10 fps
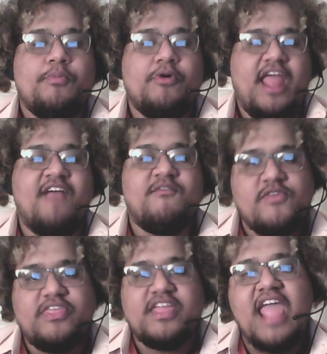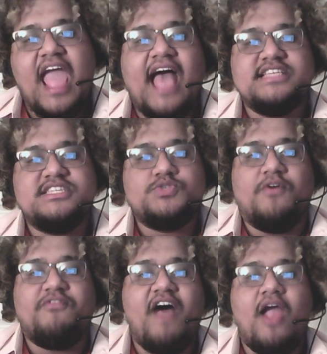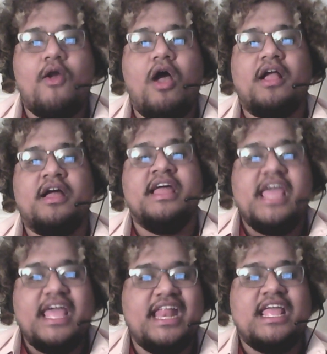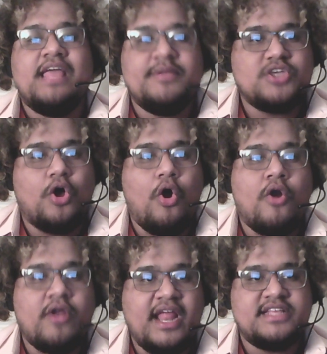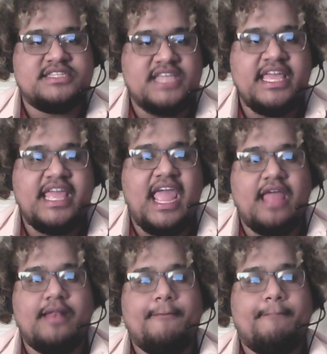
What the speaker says: put everything he has into a Fire Aga, hitting him as hard as he can.